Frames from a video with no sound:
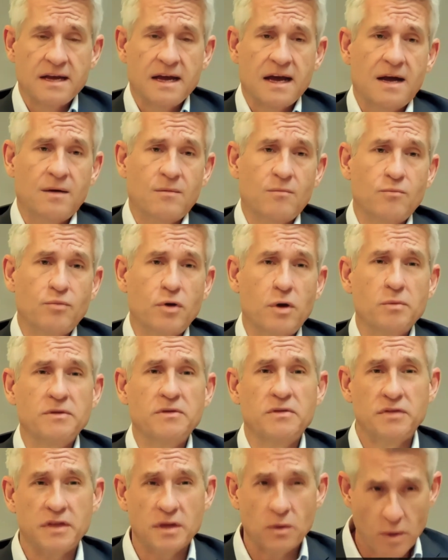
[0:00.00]
Probably
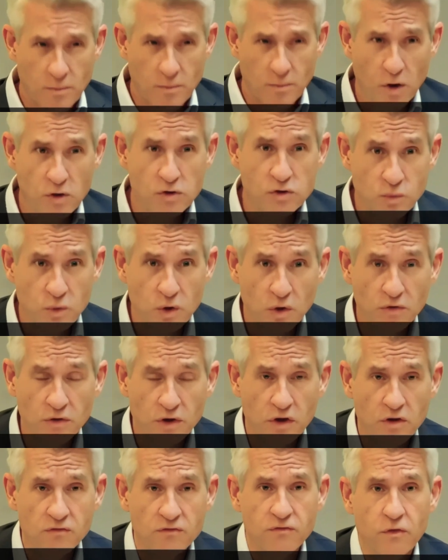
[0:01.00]
the thing we're most well
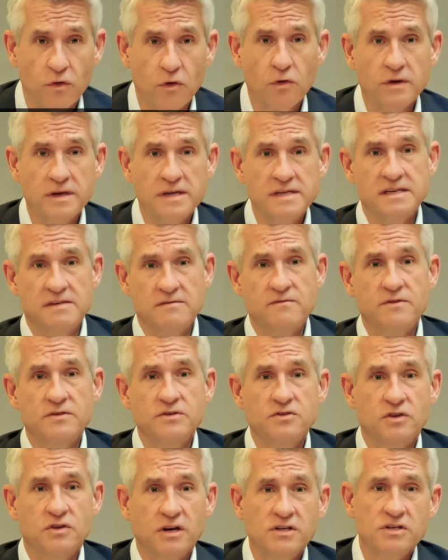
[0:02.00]
known for is
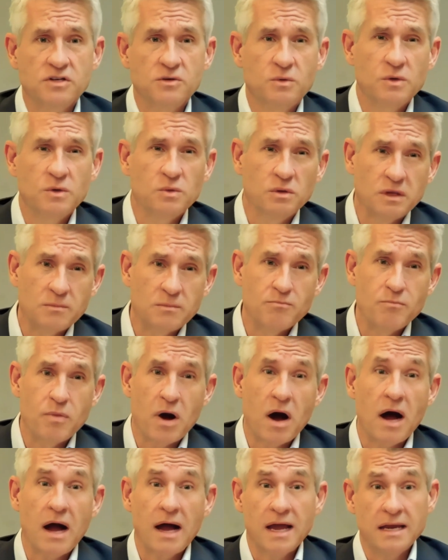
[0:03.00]
infrastructure. We really
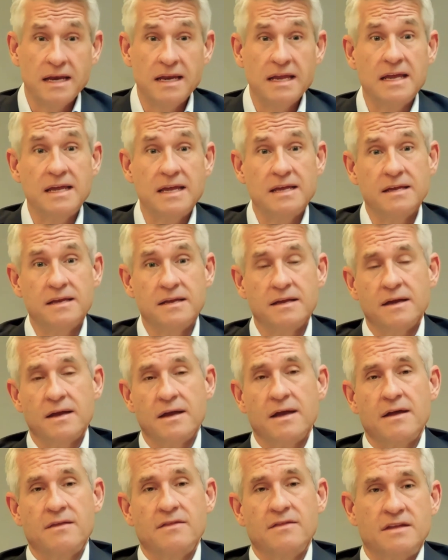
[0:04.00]
pioneered
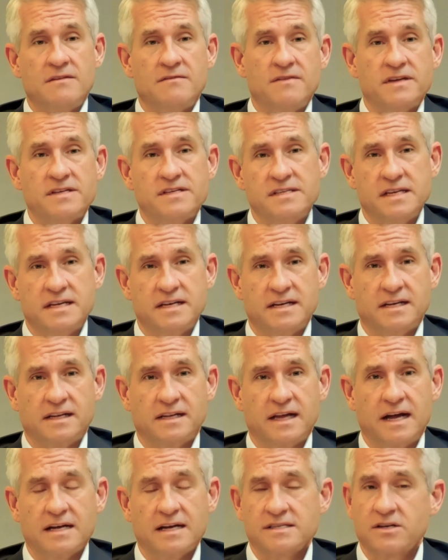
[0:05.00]
the investing
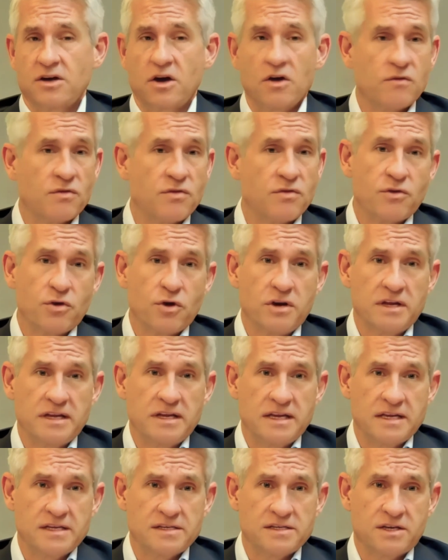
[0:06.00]
class over 30
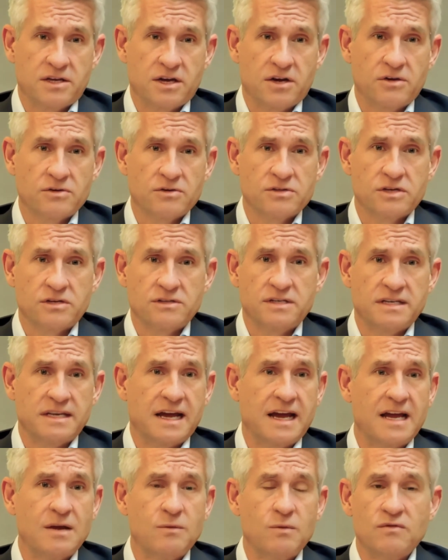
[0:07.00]
years ago. So
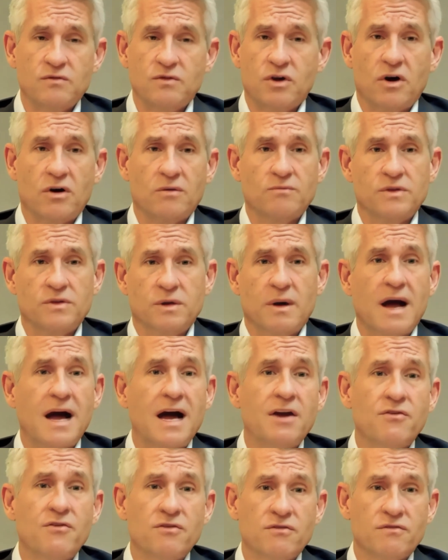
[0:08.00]
today we've got
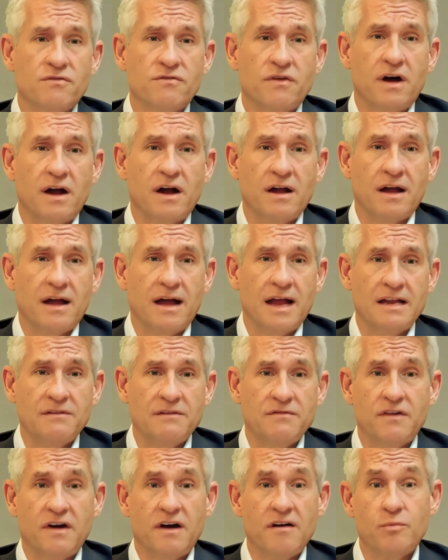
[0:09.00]

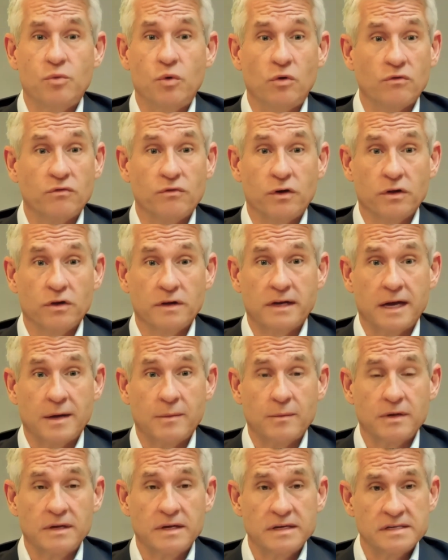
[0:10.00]
185 portfolio
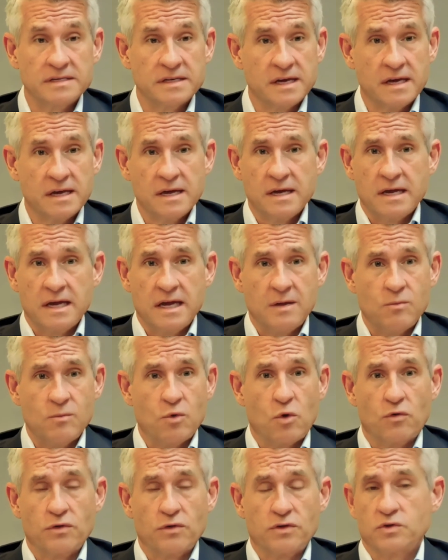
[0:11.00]
companies in
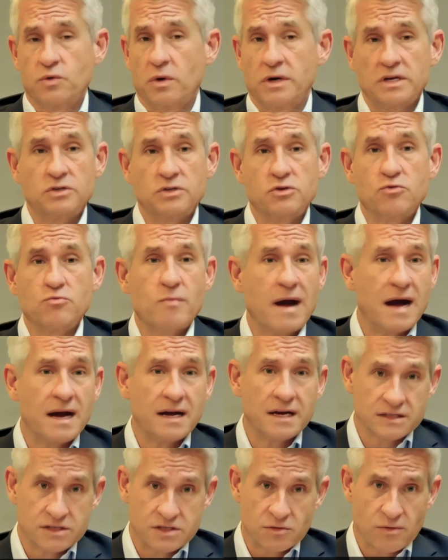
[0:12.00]
more than 22
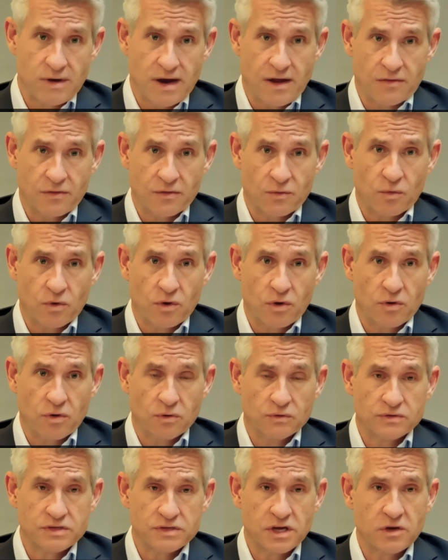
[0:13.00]
markets around the
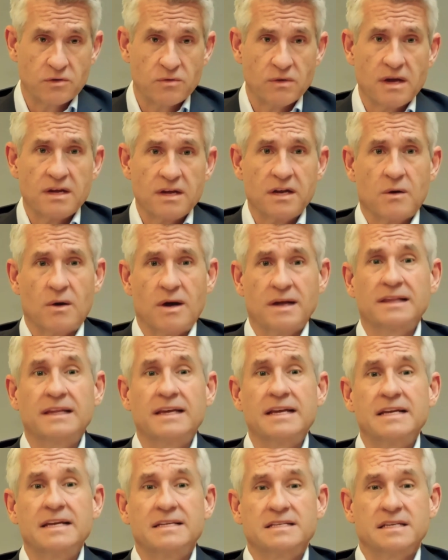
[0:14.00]
world. So I
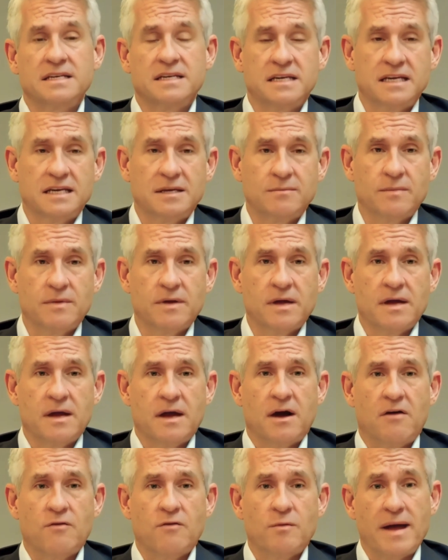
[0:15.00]
lead a team
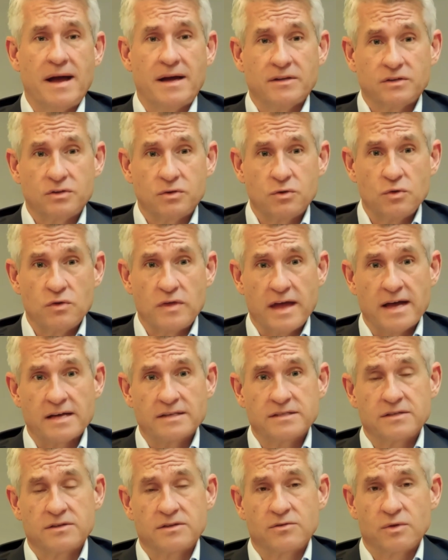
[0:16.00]
of about
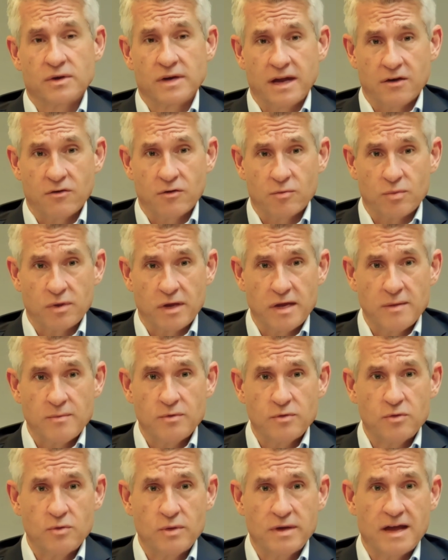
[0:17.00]
2,300
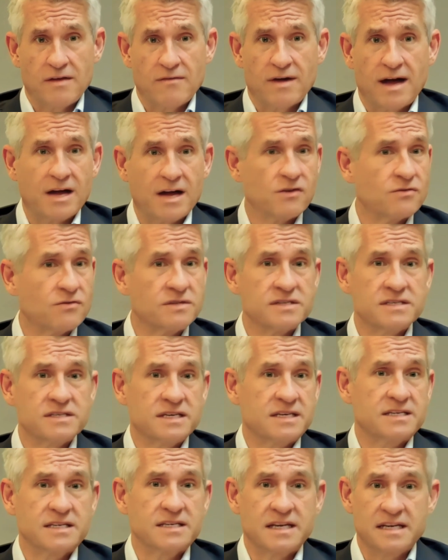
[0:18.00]
people. We have
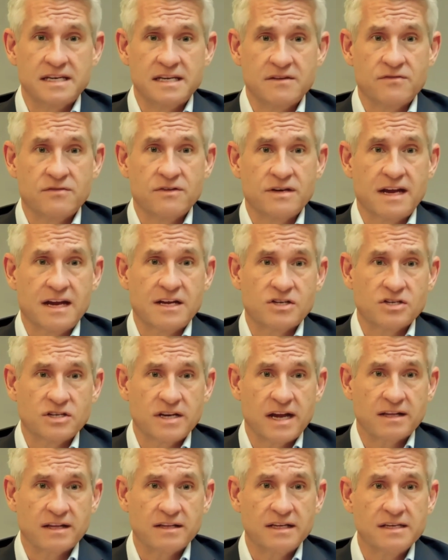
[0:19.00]
116 different
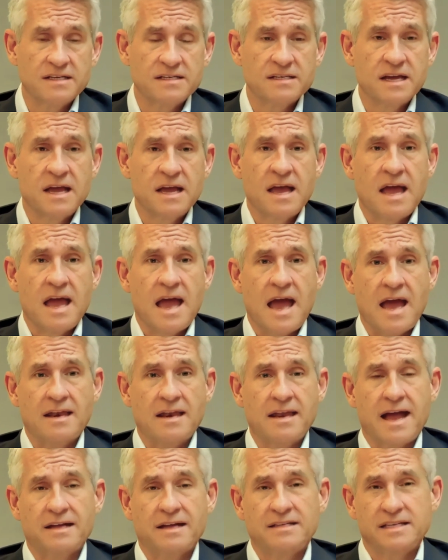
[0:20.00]
nationalities,
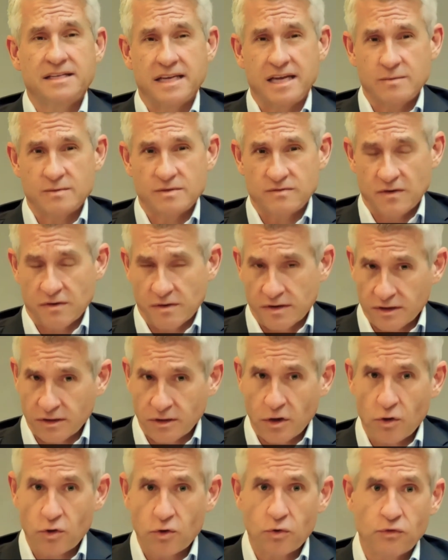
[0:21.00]
and our teams are very
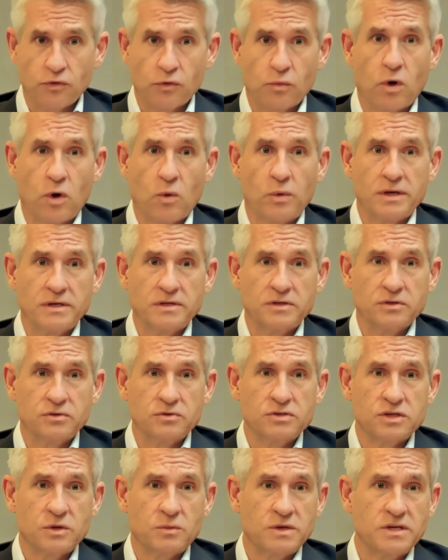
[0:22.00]
local to what we
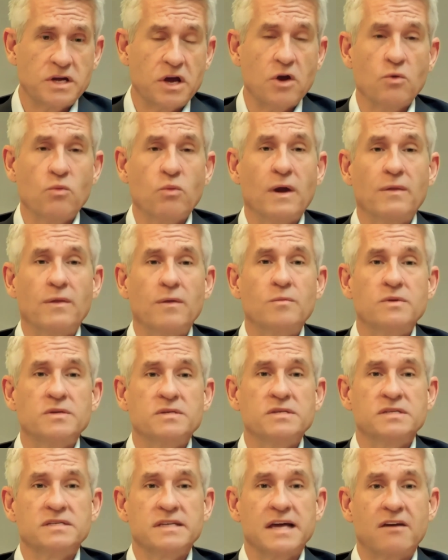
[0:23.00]
do. So we don't run the
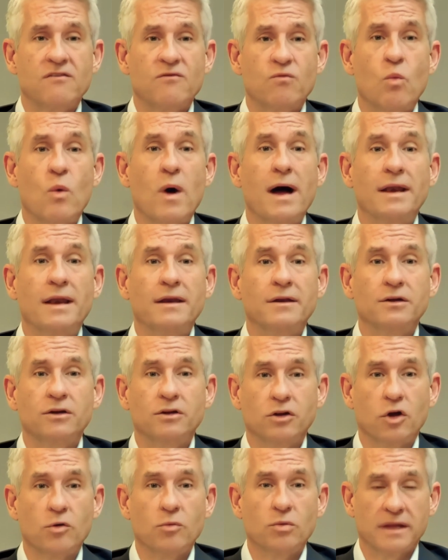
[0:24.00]
business out of one
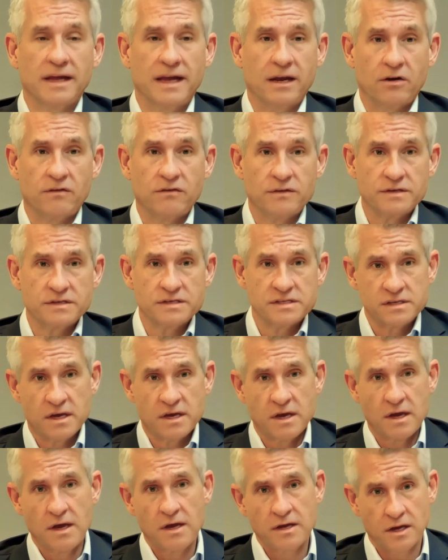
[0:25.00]
global head office.
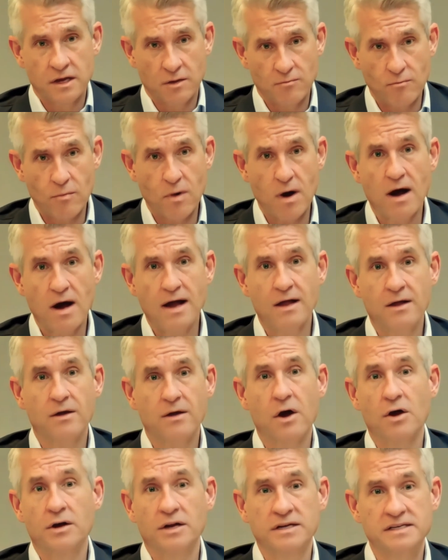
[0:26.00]
My
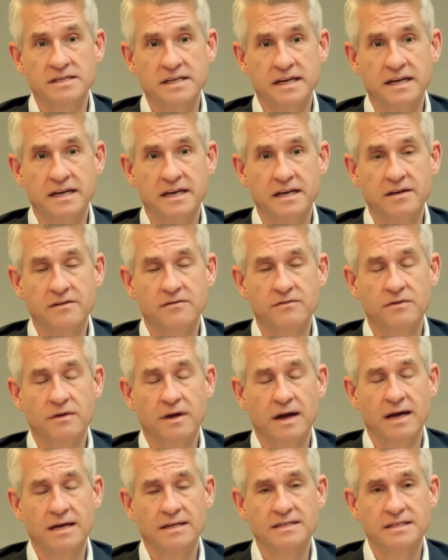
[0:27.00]
own executive
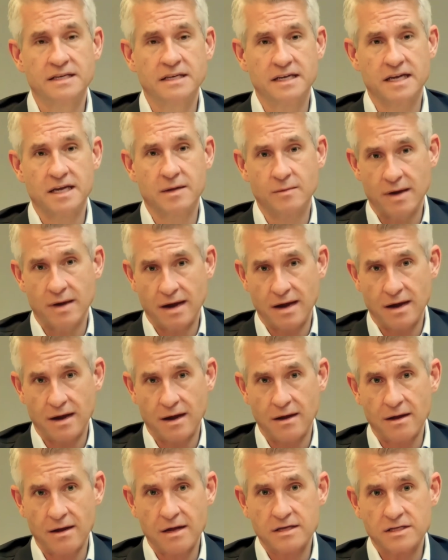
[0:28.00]
team
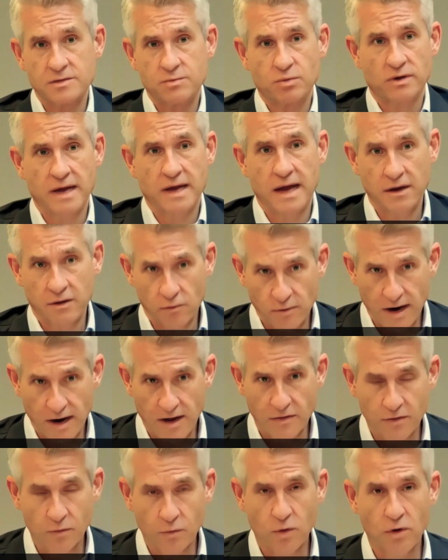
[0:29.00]
are spread out
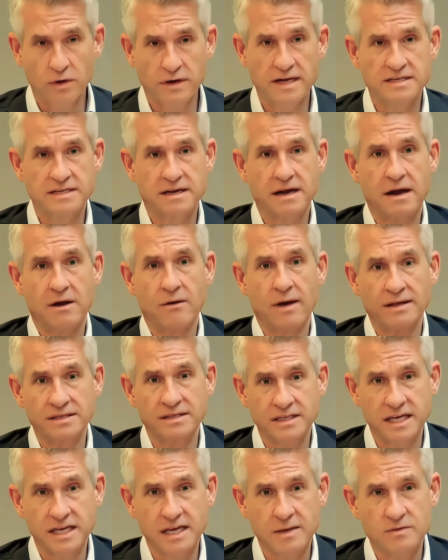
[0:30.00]
around the world, as are our
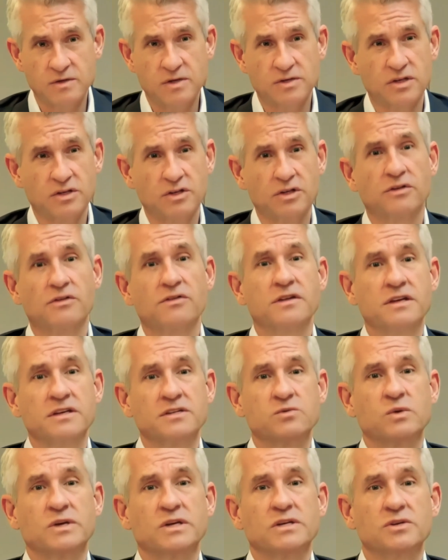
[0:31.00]
teams, because a lot of the
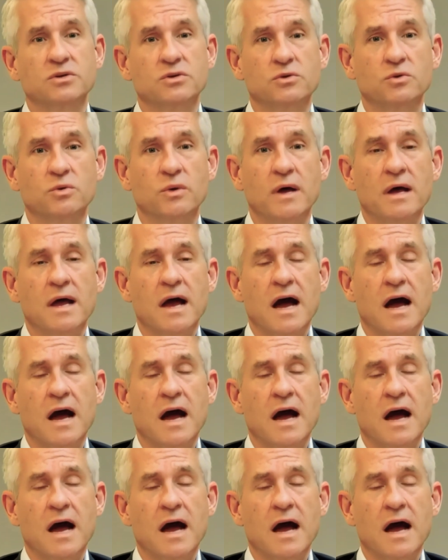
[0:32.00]
things we do